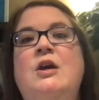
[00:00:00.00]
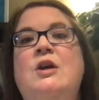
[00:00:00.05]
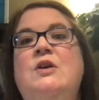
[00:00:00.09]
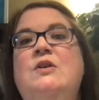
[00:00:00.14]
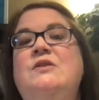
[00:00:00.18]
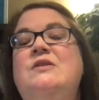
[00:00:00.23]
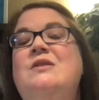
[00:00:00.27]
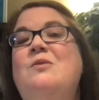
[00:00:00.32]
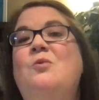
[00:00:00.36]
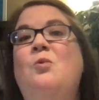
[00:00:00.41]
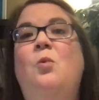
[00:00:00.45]

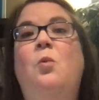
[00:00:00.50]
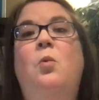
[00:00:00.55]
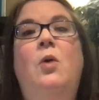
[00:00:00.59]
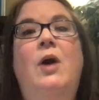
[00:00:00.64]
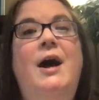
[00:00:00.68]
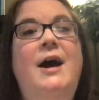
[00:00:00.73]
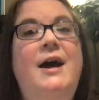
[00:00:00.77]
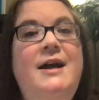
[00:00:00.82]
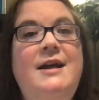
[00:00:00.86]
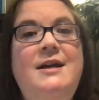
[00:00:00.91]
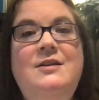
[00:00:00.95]
So
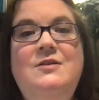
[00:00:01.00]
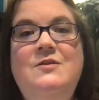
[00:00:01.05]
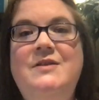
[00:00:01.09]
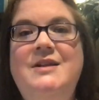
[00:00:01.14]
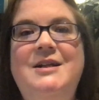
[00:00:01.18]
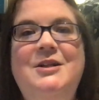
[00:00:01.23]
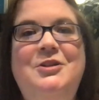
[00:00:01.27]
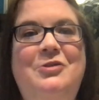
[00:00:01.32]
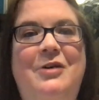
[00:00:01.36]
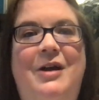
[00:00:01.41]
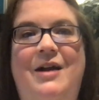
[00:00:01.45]
why do
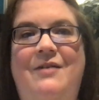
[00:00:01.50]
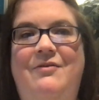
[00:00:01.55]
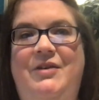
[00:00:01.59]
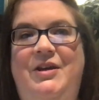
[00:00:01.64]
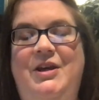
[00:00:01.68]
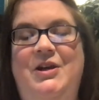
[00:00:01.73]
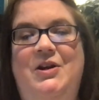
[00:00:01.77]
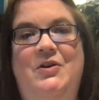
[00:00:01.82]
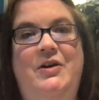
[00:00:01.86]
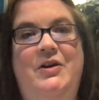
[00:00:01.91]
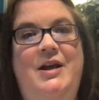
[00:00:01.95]
they drive
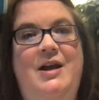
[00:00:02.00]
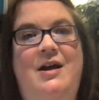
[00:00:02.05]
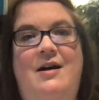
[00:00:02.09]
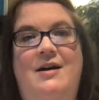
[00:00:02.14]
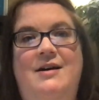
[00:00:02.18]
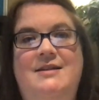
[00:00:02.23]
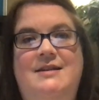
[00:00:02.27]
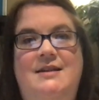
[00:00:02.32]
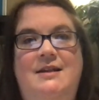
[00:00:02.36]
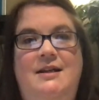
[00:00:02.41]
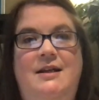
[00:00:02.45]

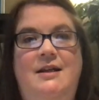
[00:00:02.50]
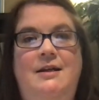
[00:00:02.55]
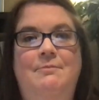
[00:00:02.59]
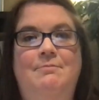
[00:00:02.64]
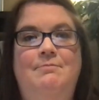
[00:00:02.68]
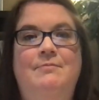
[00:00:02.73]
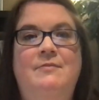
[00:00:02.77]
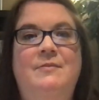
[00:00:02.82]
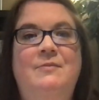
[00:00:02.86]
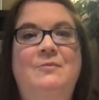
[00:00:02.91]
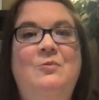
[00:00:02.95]
curiosity?
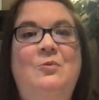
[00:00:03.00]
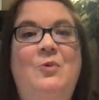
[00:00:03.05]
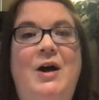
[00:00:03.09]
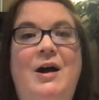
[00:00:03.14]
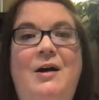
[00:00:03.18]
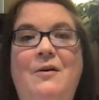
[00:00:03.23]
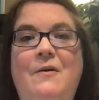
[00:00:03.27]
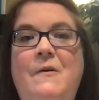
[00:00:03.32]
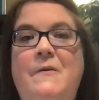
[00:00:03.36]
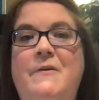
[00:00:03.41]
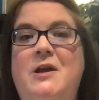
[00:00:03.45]

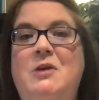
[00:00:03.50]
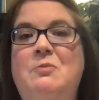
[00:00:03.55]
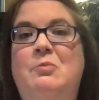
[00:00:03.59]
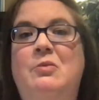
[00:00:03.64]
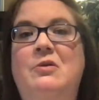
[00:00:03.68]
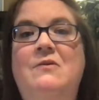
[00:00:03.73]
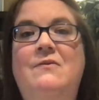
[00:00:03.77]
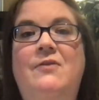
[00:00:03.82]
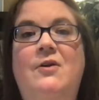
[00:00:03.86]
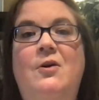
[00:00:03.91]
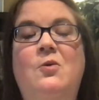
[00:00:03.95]
Well, they
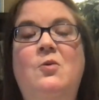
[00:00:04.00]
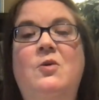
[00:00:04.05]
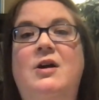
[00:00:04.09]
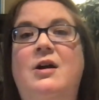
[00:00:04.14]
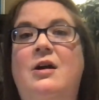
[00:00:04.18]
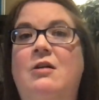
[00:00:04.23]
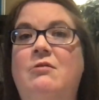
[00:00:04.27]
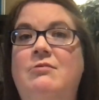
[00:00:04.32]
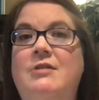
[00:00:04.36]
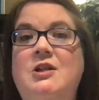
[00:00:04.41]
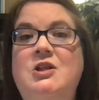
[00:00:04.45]
provoke
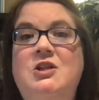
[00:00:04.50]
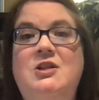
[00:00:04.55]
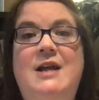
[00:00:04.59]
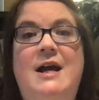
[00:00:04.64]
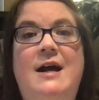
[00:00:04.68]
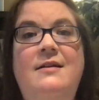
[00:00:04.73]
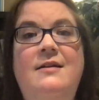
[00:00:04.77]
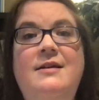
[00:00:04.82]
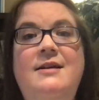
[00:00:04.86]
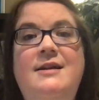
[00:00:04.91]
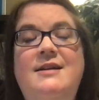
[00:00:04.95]

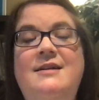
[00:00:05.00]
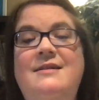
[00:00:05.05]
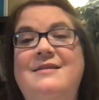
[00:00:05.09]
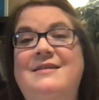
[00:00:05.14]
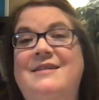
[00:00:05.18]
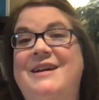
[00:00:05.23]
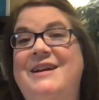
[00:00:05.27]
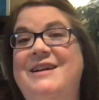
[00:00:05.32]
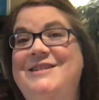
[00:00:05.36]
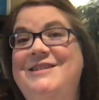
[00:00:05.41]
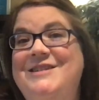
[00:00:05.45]
originality
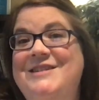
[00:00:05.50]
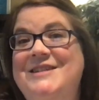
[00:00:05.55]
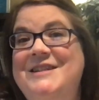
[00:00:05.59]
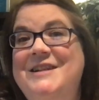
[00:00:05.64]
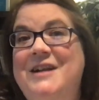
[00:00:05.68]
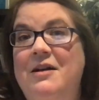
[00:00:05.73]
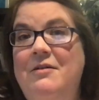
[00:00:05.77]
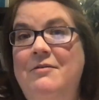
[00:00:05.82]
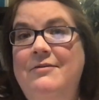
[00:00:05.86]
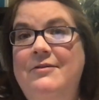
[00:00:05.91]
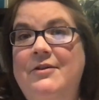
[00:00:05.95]
and
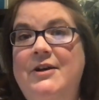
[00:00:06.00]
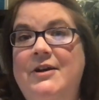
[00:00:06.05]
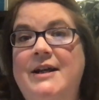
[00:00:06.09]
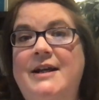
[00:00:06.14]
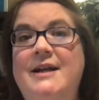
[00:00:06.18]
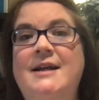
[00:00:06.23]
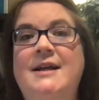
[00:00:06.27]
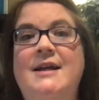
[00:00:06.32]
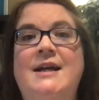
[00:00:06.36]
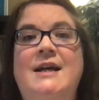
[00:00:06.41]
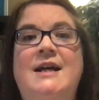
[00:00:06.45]

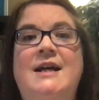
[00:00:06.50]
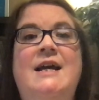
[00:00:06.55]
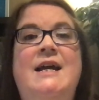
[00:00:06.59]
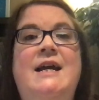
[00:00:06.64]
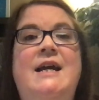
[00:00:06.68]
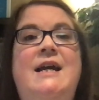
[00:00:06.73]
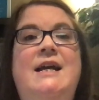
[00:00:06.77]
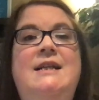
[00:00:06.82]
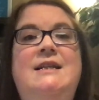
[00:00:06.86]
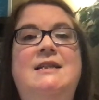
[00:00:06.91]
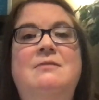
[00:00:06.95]
discovery.
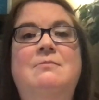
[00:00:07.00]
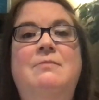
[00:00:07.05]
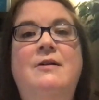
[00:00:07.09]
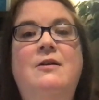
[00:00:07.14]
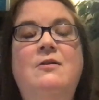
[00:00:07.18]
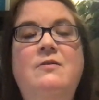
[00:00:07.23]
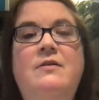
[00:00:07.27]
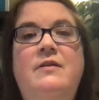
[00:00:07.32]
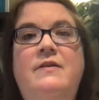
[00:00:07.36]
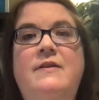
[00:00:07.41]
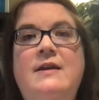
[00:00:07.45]
It's
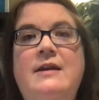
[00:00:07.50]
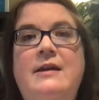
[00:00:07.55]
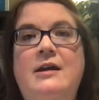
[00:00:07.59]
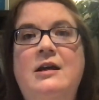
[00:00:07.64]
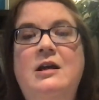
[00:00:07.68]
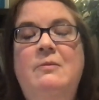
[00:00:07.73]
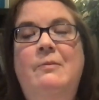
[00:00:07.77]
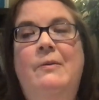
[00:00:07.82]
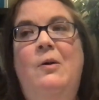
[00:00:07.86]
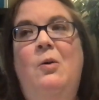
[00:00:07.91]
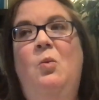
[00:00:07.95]
about thinking
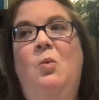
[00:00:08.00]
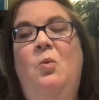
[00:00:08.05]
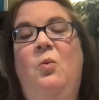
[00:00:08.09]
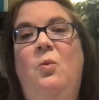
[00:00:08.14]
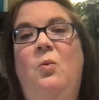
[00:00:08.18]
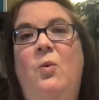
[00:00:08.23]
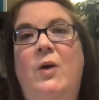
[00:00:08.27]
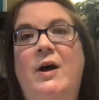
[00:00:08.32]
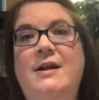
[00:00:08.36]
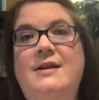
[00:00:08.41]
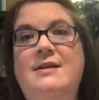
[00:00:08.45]
about
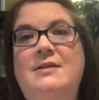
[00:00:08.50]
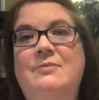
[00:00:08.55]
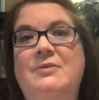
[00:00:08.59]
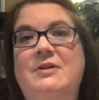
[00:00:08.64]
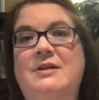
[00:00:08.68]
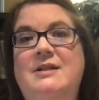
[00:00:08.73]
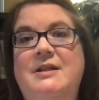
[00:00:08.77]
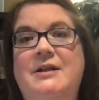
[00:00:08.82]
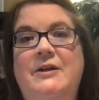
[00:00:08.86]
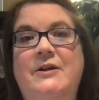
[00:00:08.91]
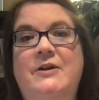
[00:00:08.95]
what the
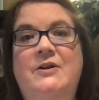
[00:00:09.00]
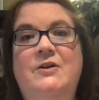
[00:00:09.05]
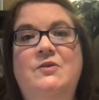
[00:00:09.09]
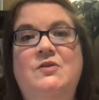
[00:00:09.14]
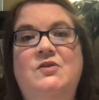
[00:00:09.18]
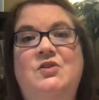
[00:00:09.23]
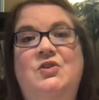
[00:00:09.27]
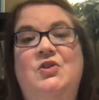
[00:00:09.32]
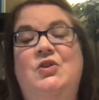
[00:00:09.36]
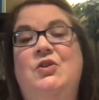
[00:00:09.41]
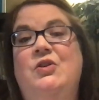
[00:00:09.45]

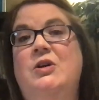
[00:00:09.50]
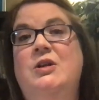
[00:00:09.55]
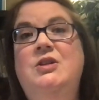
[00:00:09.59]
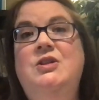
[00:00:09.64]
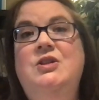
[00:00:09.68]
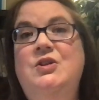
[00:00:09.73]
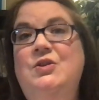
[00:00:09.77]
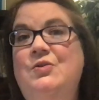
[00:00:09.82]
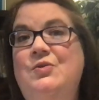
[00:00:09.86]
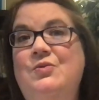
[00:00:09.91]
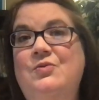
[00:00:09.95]
materials could
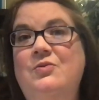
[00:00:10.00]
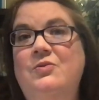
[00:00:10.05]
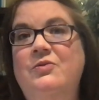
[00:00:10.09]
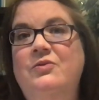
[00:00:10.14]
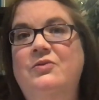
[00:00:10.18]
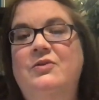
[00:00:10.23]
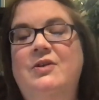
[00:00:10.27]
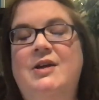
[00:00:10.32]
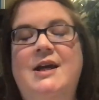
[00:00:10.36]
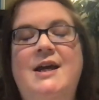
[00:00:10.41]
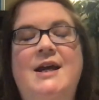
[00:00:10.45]
do.
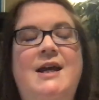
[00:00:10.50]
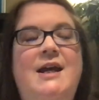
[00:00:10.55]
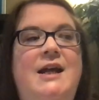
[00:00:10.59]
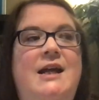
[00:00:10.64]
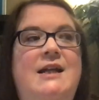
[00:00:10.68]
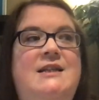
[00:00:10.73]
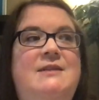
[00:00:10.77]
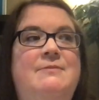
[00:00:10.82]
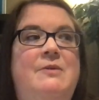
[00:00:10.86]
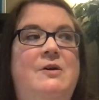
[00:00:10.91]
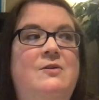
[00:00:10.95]

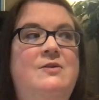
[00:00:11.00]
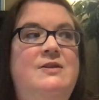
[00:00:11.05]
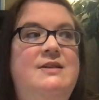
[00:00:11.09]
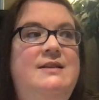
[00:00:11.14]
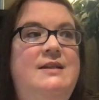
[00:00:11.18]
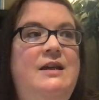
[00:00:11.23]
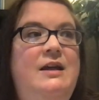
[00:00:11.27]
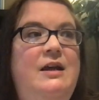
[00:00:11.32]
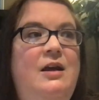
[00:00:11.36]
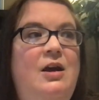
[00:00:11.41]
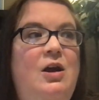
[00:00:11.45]
It's about
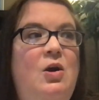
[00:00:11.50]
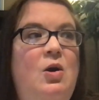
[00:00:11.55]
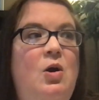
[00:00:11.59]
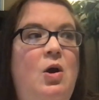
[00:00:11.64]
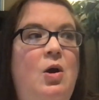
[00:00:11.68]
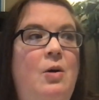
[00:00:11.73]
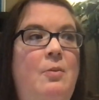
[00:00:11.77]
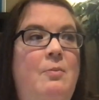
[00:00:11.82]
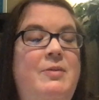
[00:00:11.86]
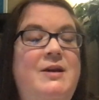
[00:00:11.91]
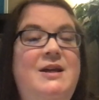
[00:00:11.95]
seeing
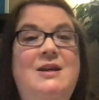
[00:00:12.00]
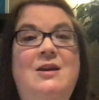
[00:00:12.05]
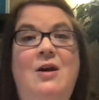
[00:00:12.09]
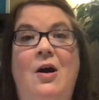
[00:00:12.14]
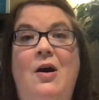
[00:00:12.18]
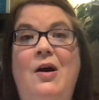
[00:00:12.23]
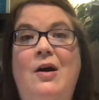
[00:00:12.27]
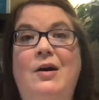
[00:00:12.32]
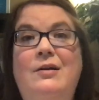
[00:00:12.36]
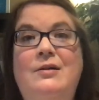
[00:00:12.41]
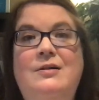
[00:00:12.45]

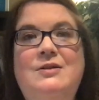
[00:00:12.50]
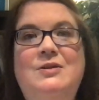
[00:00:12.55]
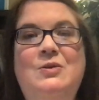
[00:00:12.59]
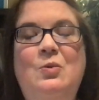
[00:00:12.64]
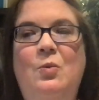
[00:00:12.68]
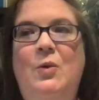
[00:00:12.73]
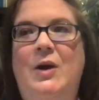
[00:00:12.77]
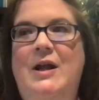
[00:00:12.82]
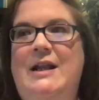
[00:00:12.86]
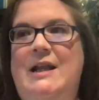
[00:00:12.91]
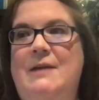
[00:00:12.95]
beyond
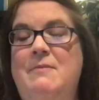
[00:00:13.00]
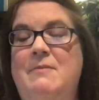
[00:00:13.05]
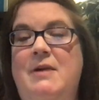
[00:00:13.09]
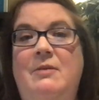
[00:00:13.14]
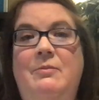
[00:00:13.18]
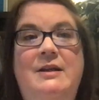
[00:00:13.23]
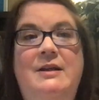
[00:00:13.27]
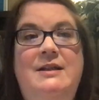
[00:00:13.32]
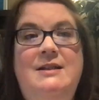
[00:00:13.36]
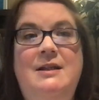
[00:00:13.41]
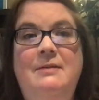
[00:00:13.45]
what they might
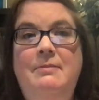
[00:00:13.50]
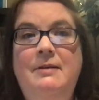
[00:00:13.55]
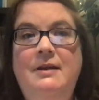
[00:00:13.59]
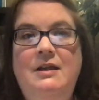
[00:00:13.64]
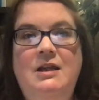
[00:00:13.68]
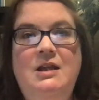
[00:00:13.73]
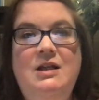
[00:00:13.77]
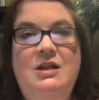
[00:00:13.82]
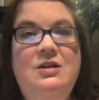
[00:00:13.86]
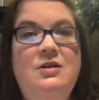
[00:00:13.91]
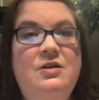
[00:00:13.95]
be
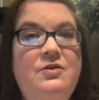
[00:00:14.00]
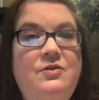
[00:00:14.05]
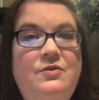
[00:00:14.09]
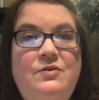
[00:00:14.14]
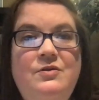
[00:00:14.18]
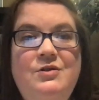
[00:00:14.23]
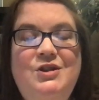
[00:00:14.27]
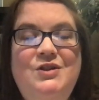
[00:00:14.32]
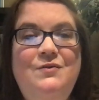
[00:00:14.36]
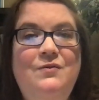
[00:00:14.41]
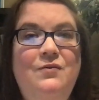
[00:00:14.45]
typically
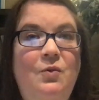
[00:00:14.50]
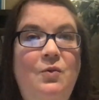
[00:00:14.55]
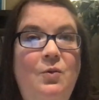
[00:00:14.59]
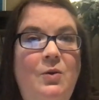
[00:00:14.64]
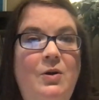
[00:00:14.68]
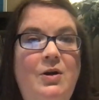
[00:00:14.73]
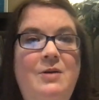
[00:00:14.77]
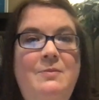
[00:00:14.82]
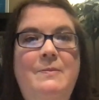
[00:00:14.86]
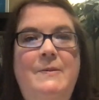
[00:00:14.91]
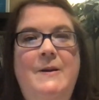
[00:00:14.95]
used
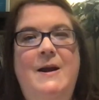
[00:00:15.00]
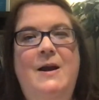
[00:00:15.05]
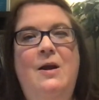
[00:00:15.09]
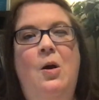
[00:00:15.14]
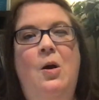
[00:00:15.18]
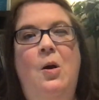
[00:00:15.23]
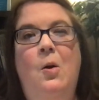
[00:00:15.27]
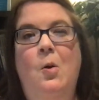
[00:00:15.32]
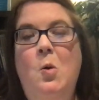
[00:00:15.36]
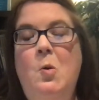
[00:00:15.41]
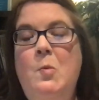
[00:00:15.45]
for, being
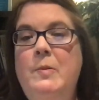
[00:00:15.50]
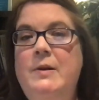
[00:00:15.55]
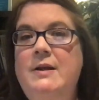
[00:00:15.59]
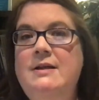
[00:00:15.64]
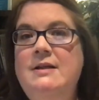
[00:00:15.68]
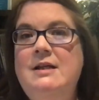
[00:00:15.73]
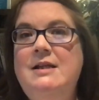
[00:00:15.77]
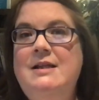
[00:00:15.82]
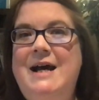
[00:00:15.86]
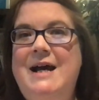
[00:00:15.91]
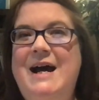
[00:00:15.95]
open
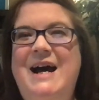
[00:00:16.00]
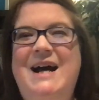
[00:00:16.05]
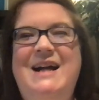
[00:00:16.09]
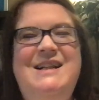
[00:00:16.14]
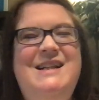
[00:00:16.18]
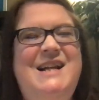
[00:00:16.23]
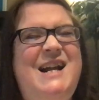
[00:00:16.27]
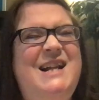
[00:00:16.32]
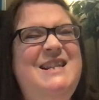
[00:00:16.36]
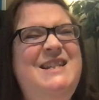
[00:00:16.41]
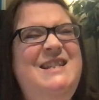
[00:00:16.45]
to that.
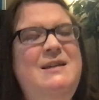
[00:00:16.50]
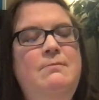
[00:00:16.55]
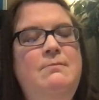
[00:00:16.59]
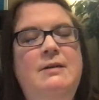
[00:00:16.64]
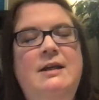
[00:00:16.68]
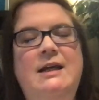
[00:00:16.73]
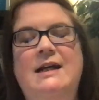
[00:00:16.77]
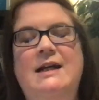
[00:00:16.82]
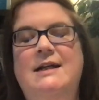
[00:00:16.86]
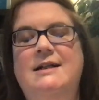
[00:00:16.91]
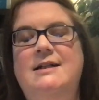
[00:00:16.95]
That's deeply
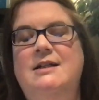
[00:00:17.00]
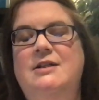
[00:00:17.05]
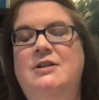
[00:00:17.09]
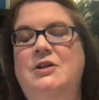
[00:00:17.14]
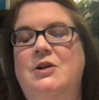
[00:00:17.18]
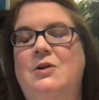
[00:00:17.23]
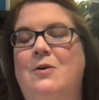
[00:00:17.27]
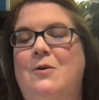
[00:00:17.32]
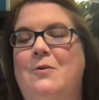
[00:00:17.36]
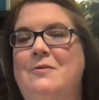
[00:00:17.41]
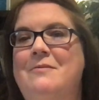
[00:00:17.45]
connected to
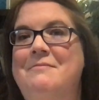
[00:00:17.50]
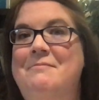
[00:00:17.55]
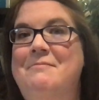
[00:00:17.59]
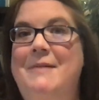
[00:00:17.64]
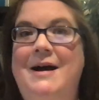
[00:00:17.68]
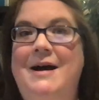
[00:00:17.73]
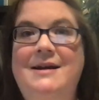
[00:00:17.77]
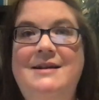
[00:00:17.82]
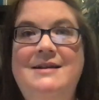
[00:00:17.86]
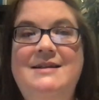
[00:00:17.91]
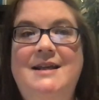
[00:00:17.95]
your own
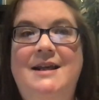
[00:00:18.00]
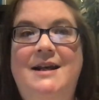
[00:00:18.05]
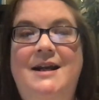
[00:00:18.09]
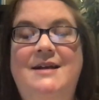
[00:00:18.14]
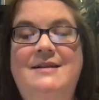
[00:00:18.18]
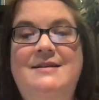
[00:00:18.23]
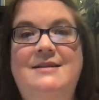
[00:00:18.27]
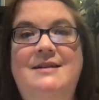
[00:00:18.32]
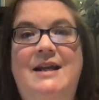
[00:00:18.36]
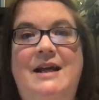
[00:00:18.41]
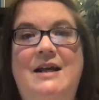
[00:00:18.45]
mindset
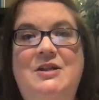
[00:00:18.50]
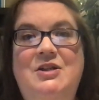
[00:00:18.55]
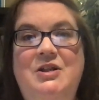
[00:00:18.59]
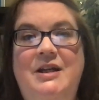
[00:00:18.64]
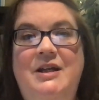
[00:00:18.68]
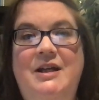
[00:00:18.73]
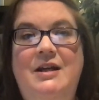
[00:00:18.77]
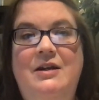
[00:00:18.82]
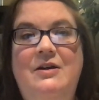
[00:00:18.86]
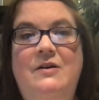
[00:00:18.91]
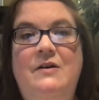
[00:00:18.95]
as an
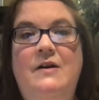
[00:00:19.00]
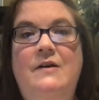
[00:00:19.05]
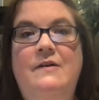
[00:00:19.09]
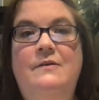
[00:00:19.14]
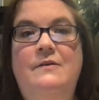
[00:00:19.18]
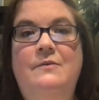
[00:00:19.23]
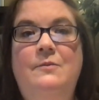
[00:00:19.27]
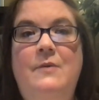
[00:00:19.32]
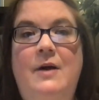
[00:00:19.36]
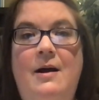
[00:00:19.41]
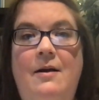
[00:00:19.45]
educator
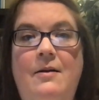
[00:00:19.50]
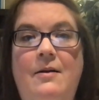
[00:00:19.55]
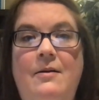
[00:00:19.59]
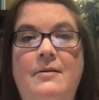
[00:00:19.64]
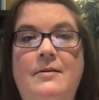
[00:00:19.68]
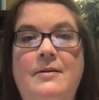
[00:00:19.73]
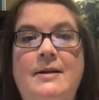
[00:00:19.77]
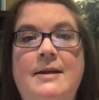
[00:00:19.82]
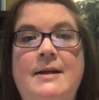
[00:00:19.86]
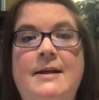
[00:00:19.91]
as well.